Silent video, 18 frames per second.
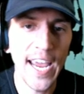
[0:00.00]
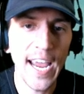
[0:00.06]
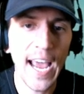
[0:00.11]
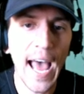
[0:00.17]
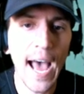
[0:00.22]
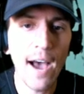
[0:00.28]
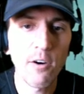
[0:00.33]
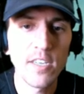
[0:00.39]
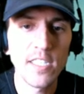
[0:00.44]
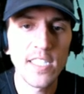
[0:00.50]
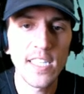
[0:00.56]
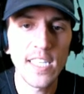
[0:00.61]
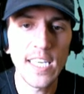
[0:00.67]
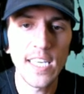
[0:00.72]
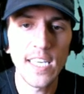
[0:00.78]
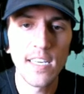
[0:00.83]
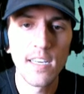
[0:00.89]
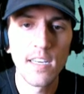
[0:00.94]
How is
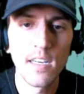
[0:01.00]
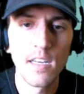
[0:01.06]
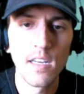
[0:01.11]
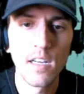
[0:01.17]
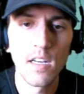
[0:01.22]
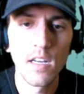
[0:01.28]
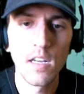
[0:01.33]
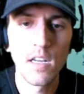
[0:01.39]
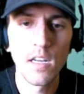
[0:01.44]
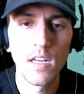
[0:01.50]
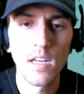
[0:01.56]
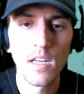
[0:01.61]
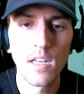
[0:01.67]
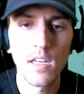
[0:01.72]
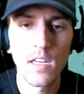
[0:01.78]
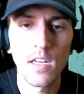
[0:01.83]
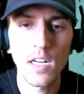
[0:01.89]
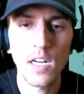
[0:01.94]
the
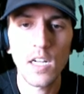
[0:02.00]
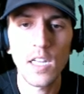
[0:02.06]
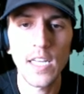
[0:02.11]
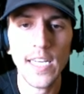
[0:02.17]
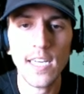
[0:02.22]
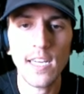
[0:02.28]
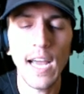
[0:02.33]
click?